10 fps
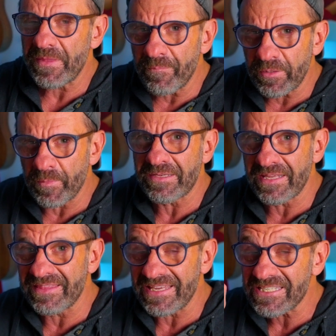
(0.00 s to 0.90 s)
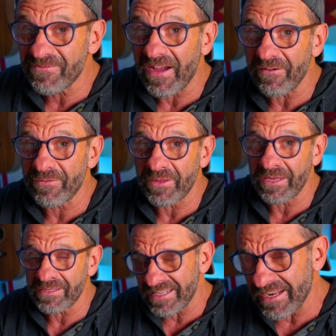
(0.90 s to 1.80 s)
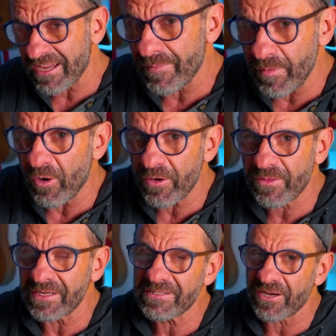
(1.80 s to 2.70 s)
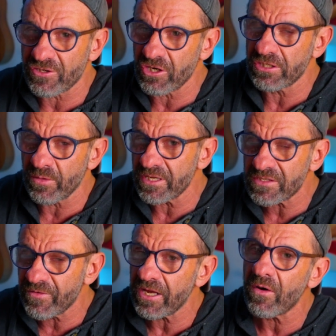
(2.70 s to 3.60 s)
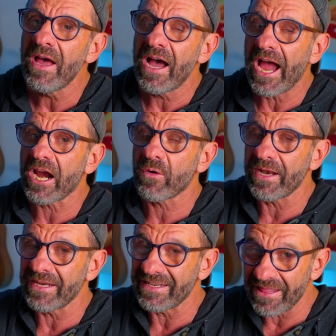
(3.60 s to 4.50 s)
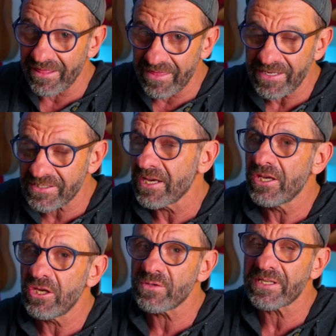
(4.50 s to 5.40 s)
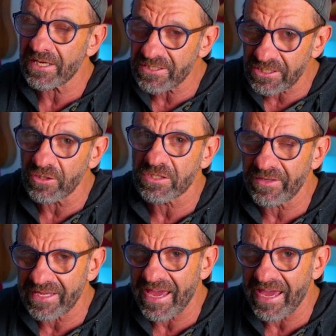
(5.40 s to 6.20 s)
Implementing these five things and a couple more things that I showed you in this video, I created this using exclusively